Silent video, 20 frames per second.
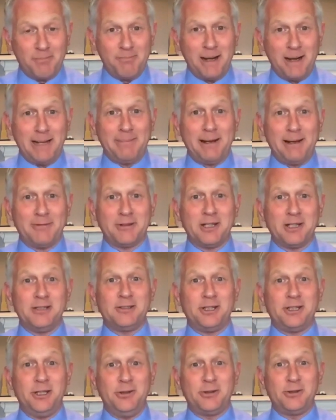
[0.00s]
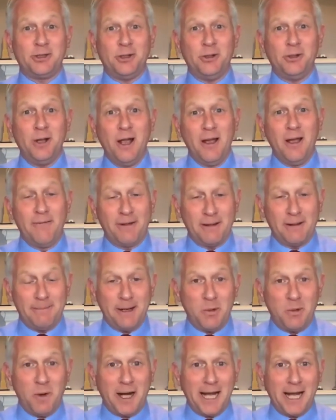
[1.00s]
Many happy returns to you two for the
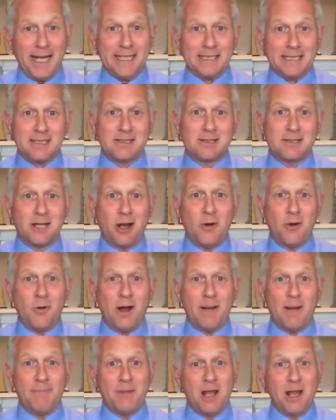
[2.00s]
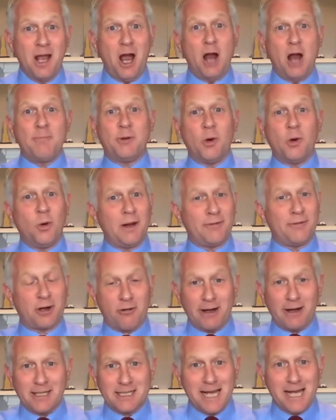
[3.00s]
big 1-8. So hope you all have a
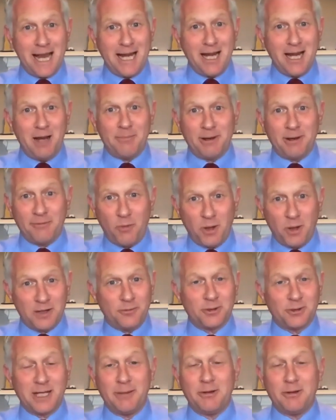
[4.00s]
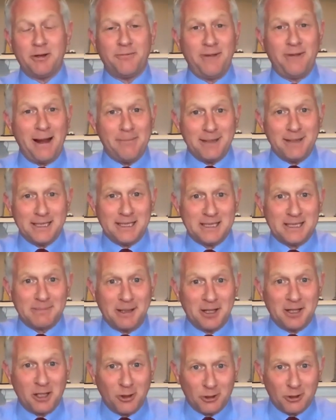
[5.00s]
great day. Hope you have a wonderful day with your families
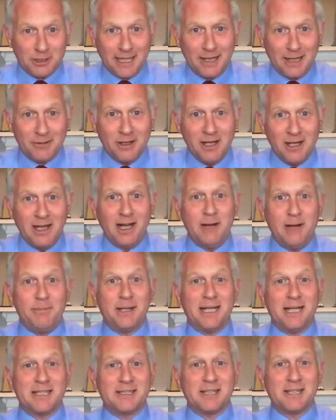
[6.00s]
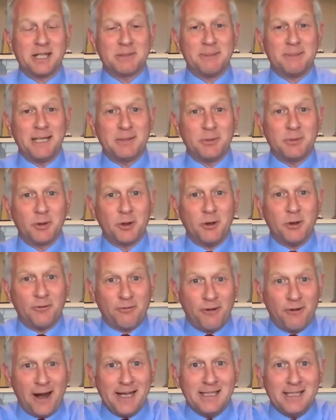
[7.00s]
despite the lockdown. Hope you get to touch base with all your
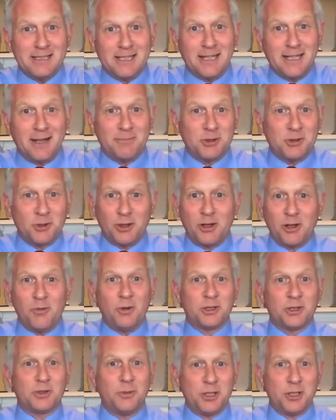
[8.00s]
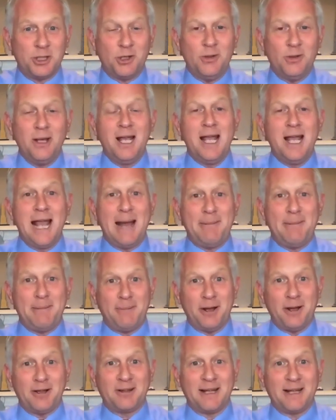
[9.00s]
friends. And I'm sure they'll want to wish you happy
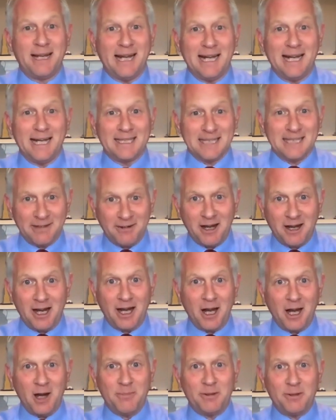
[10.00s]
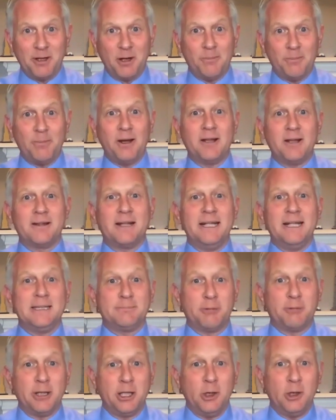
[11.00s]
birthday. And as ever, I hope that your birthdays
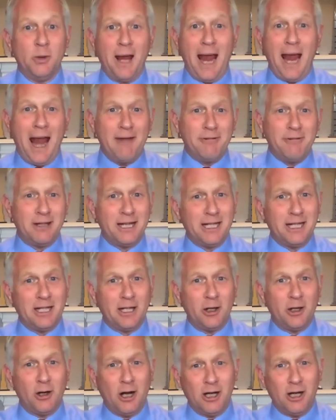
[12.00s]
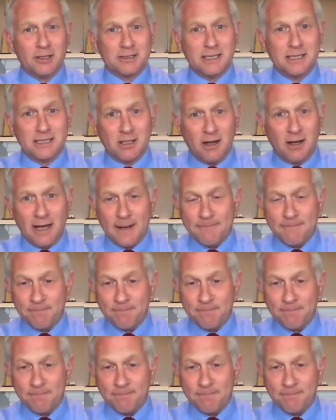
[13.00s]
bring you everything that your hearts desire.